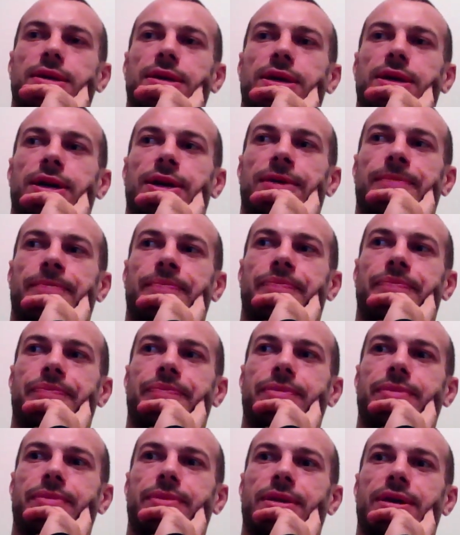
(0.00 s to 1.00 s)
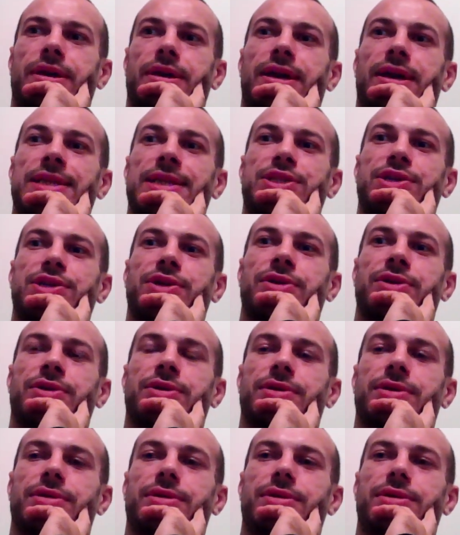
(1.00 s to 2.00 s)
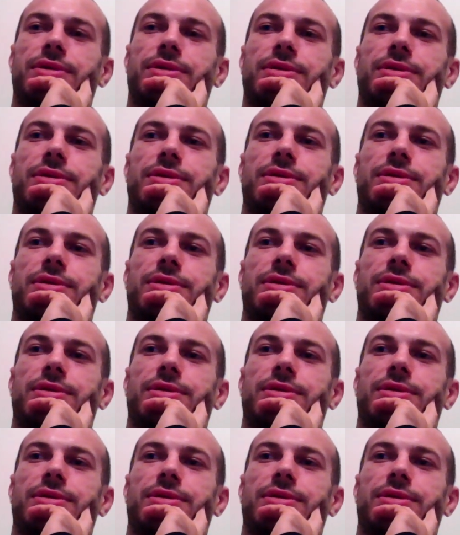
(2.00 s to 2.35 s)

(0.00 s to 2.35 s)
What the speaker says: Um, and so I